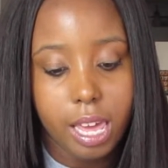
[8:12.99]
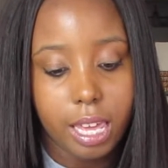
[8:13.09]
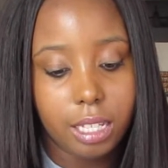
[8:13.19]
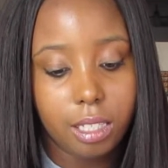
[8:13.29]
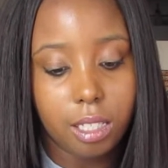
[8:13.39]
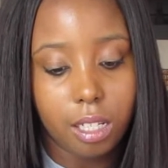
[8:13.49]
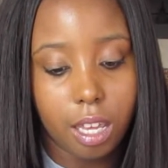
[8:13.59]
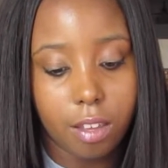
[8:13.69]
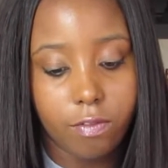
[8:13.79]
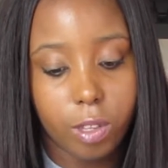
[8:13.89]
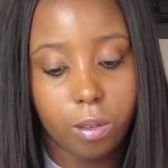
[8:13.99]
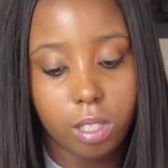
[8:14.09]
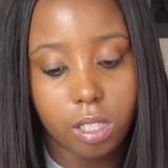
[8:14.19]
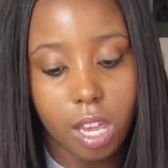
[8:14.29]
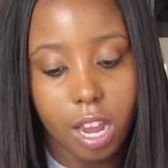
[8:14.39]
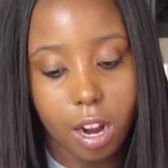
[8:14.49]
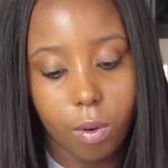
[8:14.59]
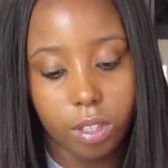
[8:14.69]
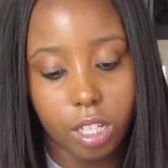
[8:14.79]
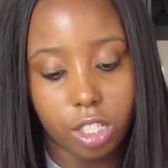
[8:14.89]
instantly infuses hair
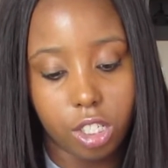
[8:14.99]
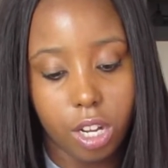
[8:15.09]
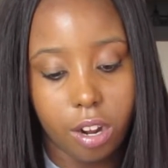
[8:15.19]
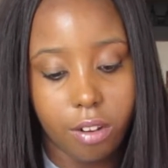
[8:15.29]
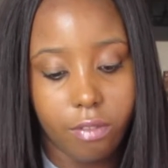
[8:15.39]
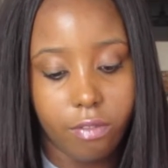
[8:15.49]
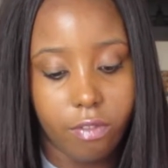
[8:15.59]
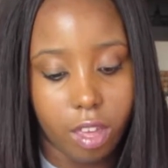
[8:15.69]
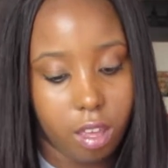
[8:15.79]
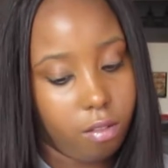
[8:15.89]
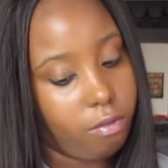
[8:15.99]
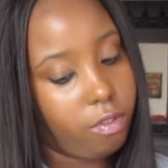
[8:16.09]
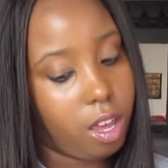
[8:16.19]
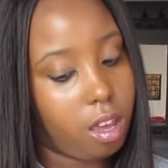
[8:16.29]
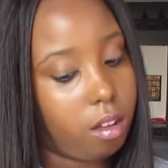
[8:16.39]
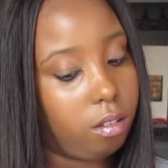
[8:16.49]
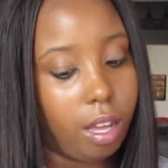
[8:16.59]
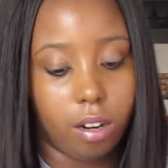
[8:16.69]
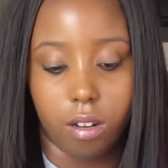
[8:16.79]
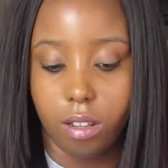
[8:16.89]
with a sheer veil,
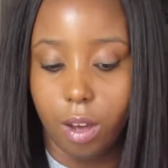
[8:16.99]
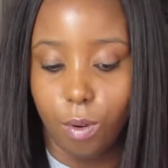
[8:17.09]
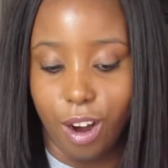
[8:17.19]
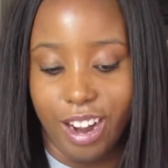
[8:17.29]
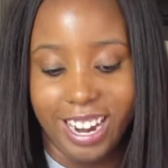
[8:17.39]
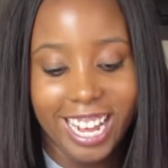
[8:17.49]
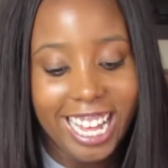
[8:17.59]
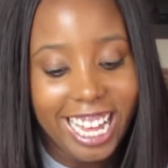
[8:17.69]
I don't know that word,